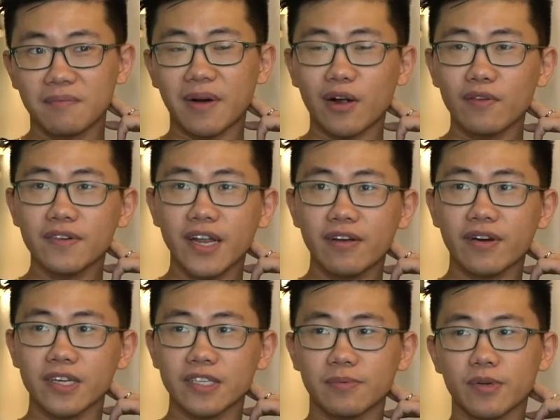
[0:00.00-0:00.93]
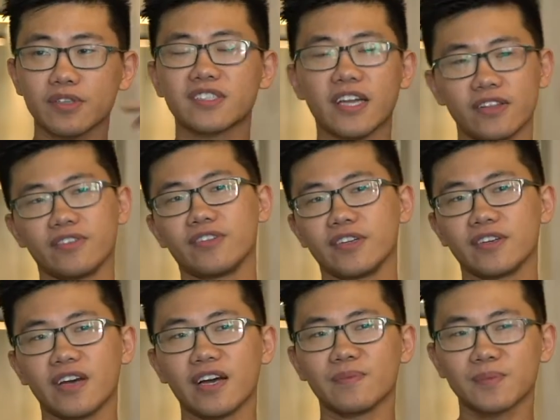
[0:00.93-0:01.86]
But over there, right, it's because stagnant
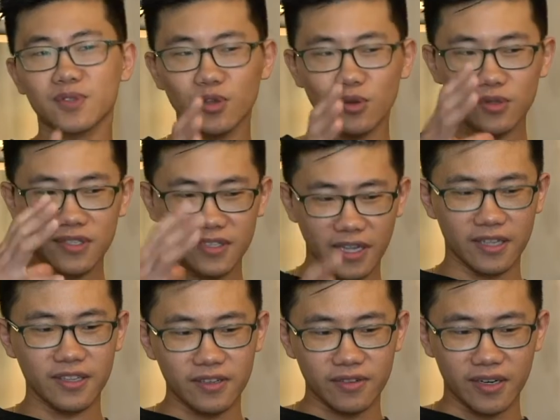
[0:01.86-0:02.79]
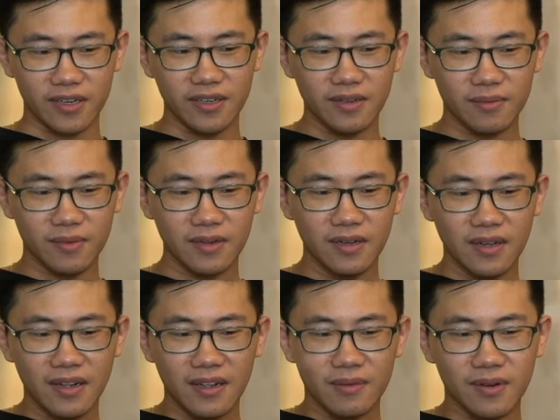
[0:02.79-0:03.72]
really. I'm so
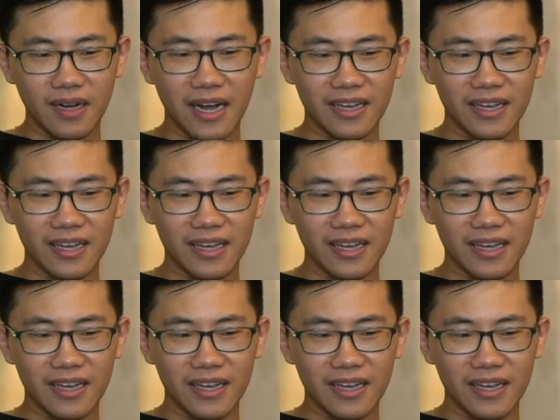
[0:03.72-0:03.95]
stagnant.